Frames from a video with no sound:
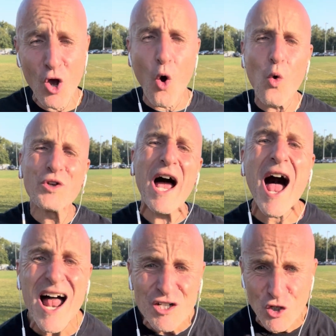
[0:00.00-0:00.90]
Hold
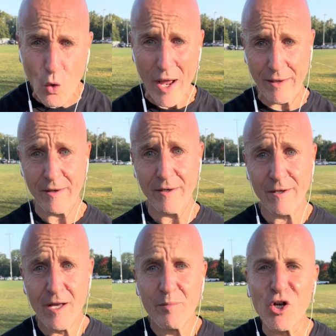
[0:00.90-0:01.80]
on to it,
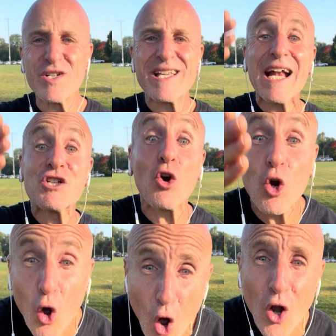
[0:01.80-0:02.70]
because that's your
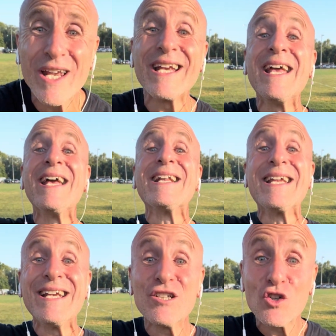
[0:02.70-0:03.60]
calling.
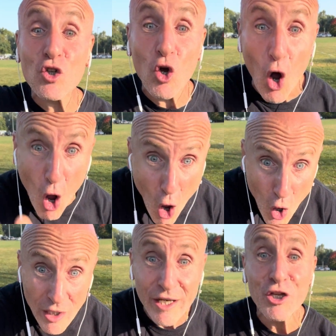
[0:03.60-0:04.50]
He is
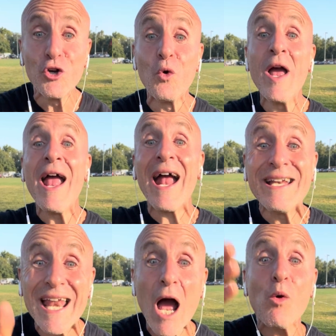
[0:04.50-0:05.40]
calling you,
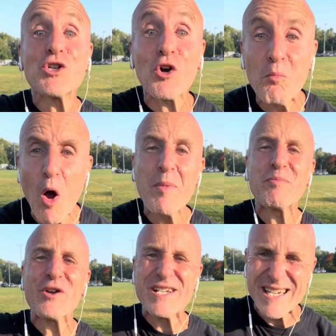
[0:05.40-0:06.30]
and now is your moment,
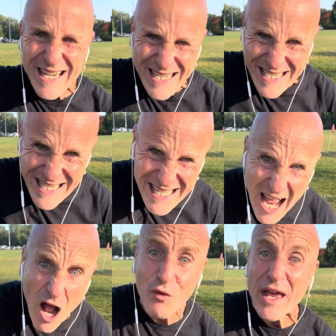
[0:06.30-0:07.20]
because it is
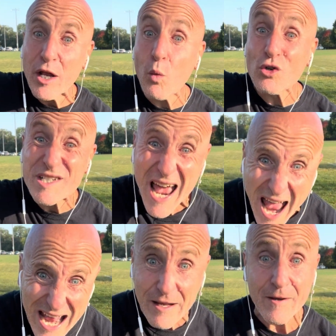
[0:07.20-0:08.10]
now that it will
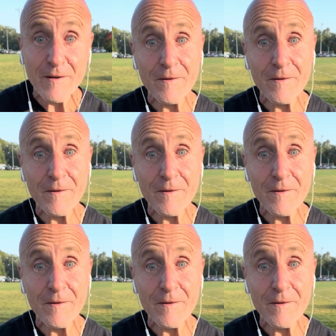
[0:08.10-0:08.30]
take.